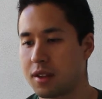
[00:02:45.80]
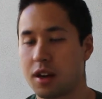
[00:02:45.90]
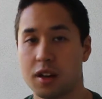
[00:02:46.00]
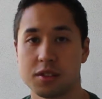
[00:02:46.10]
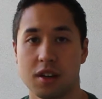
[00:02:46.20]

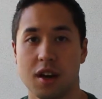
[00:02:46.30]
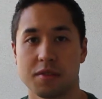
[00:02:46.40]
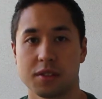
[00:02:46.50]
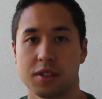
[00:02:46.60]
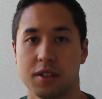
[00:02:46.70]
consular
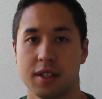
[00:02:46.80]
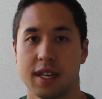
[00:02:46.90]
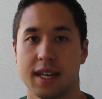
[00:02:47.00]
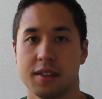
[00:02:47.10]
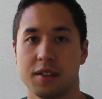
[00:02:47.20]
officer
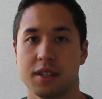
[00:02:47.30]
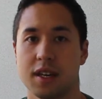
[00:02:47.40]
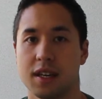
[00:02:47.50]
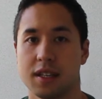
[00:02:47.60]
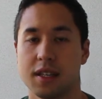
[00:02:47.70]
that you're
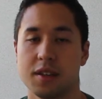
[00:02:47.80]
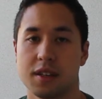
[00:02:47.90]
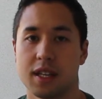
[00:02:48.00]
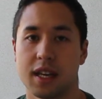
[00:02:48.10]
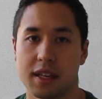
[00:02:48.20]
not
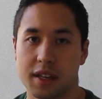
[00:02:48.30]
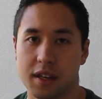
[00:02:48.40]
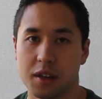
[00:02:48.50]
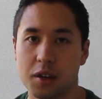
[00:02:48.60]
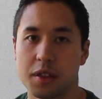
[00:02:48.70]
either, like,
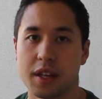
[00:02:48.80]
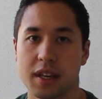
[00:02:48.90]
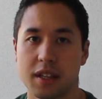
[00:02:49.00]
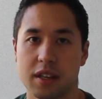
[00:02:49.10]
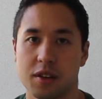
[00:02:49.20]
he'll
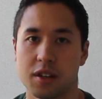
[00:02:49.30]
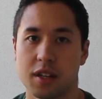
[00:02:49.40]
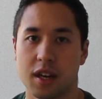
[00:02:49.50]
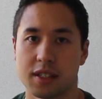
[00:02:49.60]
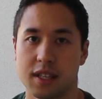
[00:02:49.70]
think that you're
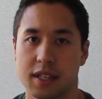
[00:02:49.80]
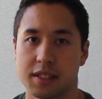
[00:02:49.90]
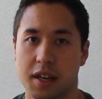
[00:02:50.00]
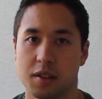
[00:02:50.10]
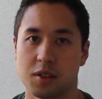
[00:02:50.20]
not like
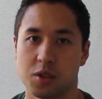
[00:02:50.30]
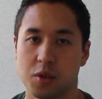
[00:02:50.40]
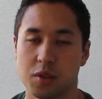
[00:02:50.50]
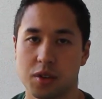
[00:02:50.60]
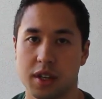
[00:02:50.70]
saying the
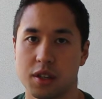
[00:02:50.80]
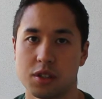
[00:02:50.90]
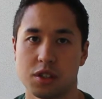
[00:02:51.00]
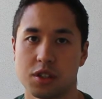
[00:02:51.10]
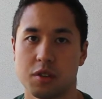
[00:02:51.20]
truth, or like
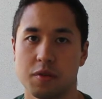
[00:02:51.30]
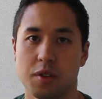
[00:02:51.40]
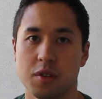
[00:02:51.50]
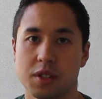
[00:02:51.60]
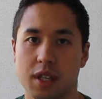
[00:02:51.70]
you're just
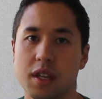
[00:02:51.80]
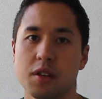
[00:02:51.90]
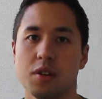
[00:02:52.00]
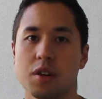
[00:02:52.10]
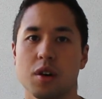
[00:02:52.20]
confused and
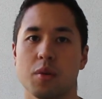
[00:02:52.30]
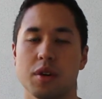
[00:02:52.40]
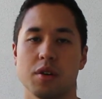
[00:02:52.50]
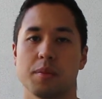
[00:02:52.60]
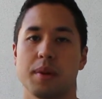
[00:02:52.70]
you don't know
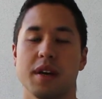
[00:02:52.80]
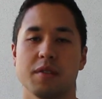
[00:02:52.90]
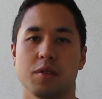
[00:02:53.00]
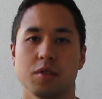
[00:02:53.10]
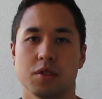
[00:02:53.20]
what you're
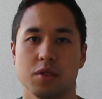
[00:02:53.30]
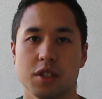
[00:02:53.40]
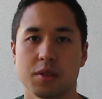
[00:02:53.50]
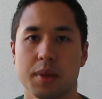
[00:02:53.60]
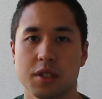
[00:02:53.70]
applying for. So
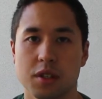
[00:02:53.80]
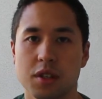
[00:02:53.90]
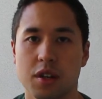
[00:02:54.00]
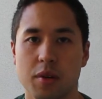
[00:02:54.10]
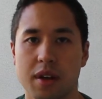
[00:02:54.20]
just make sure
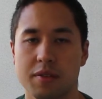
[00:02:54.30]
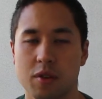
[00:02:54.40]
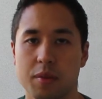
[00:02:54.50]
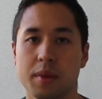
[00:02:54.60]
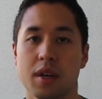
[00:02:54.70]
to know that
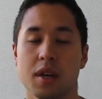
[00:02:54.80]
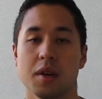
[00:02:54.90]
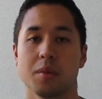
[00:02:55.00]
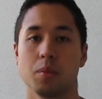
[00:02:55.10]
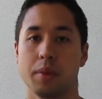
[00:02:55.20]
form.
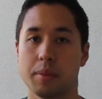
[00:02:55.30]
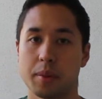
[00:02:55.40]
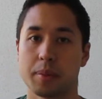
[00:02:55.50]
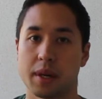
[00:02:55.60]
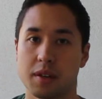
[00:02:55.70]
Be
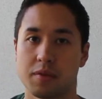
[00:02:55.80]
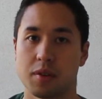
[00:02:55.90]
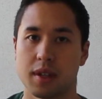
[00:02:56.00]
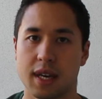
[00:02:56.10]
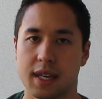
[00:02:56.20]
prepared
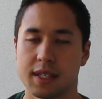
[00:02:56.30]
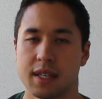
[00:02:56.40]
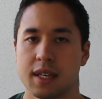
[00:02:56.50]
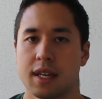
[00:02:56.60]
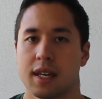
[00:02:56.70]
for that.
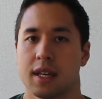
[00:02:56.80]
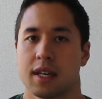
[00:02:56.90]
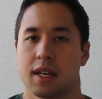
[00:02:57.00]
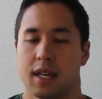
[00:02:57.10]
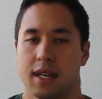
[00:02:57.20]

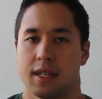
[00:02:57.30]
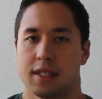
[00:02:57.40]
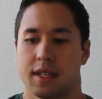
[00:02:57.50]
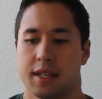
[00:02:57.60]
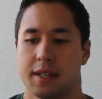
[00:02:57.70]

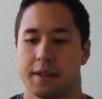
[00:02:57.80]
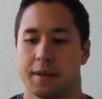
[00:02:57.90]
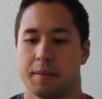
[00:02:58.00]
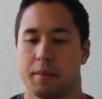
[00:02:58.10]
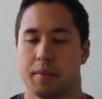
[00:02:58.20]

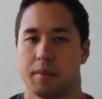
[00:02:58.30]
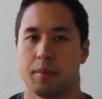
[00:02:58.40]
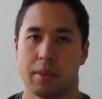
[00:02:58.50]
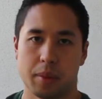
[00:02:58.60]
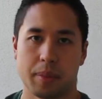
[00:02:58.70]
And
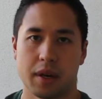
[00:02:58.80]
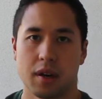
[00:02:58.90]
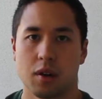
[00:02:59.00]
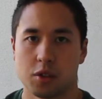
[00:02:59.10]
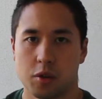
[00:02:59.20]
be prepared
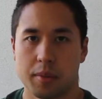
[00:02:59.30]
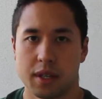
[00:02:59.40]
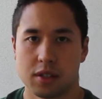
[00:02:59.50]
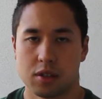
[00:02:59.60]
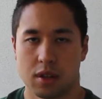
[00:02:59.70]
also
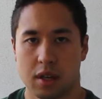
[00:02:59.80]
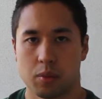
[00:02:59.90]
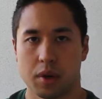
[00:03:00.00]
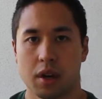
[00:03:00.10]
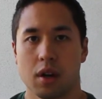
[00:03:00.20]
means to like
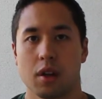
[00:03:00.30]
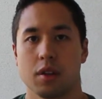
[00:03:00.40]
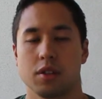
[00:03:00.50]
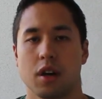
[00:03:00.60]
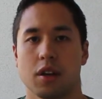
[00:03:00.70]
bring all
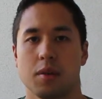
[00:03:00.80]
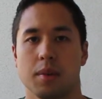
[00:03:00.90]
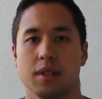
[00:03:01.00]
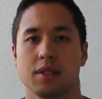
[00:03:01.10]
the documents